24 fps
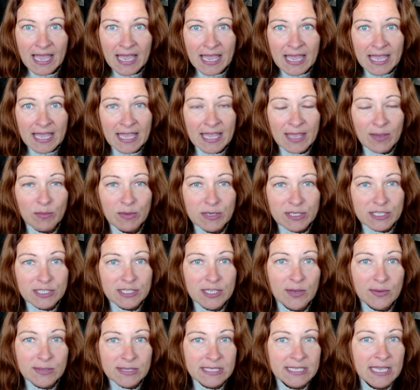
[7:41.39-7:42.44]
he was
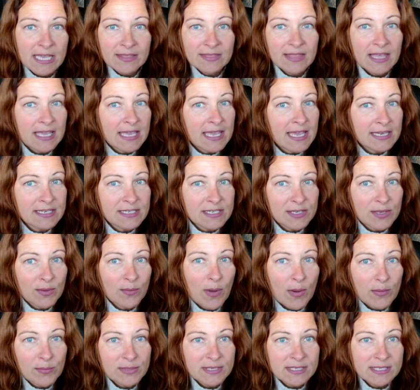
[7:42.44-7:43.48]
so sick that he had to
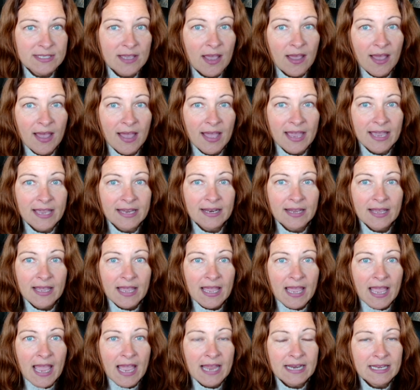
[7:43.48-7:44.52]
go outside,
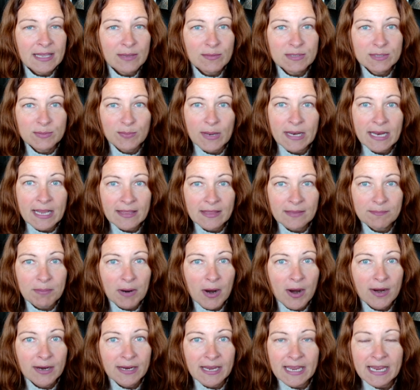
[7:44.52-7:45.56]
and he was waiting in the
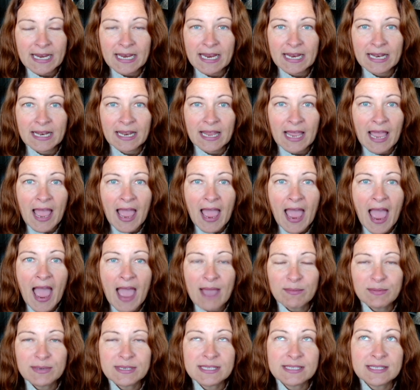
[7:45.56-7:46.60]
parking, and
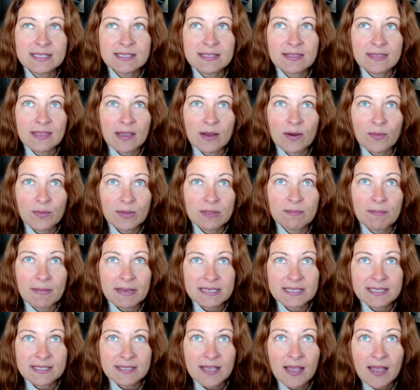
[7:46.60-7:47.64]
I was there with
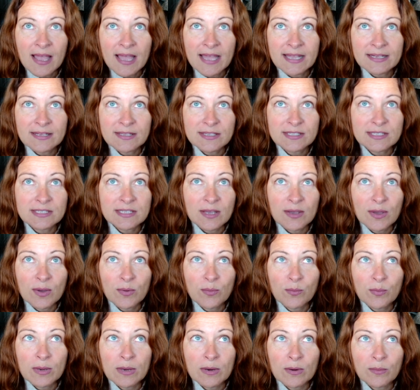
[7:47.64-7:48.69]
my son,
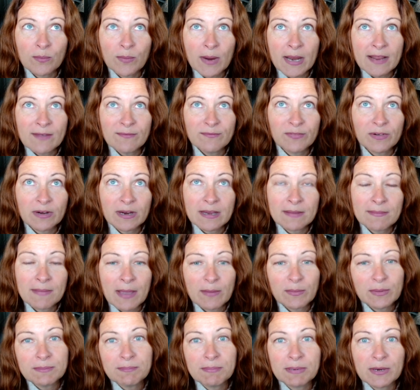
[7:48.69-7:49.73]
so we were waiting for him.
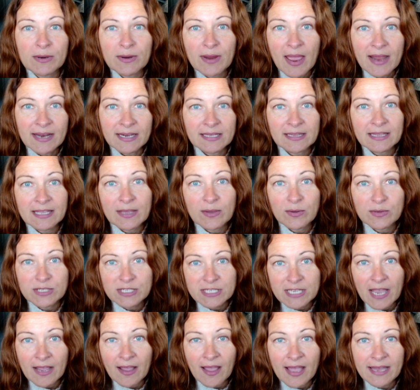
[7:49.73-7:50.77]
I would periodically go
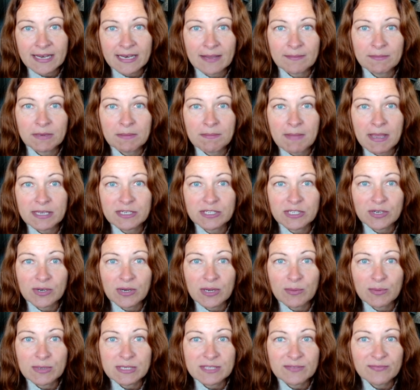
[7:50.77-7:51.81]
check on him to make sure
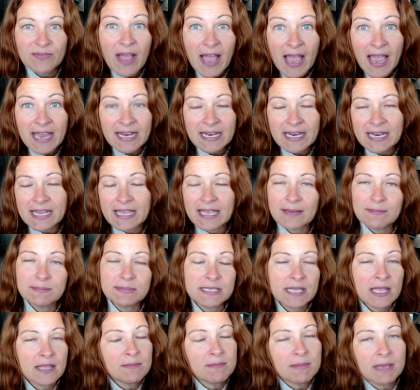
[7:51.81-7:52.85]
he was fine, and he
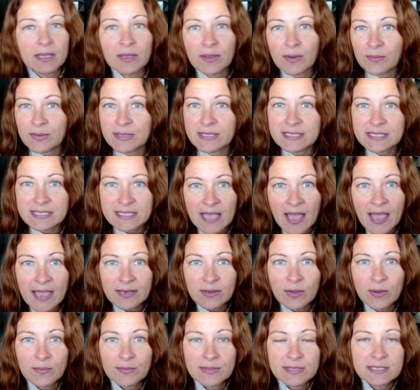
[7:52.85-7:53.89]
kept telling me, go
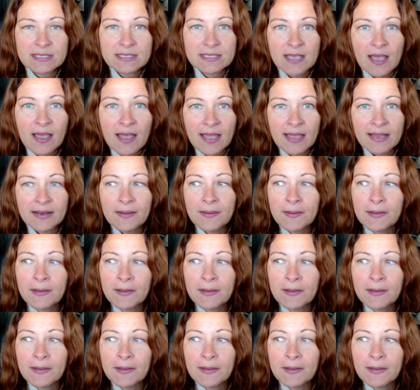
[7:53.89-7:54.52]
inside,